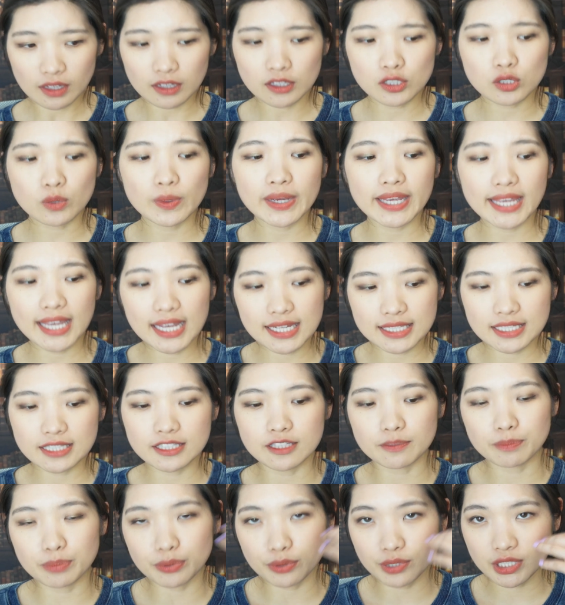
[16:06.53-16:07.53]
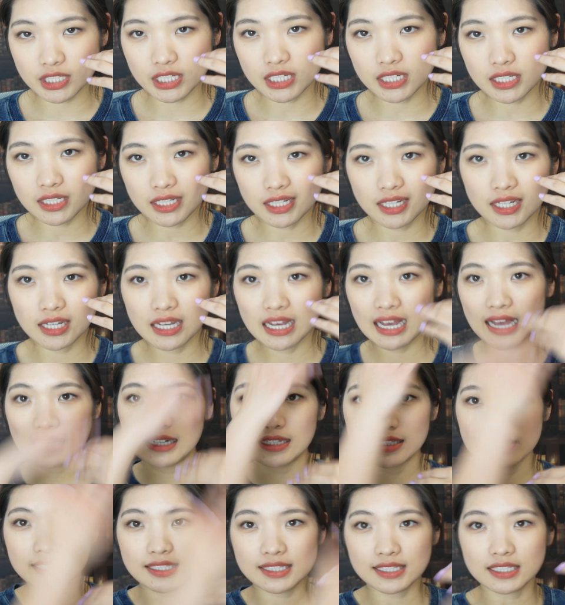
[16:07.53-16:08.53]
So I guess it's a boosting
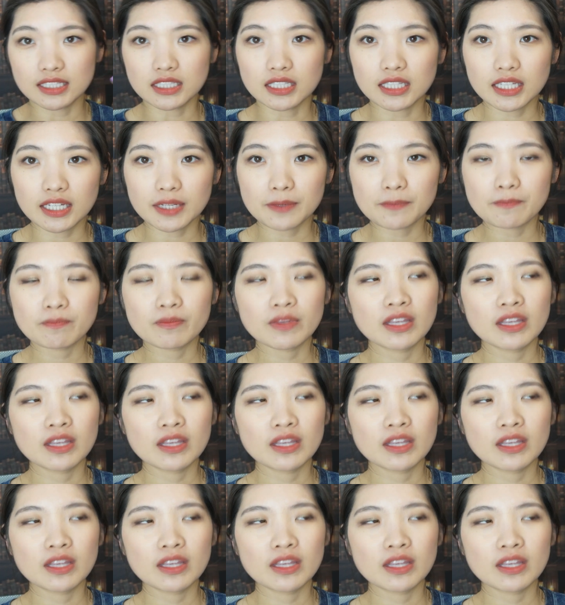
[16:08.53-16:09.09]
and a sealing.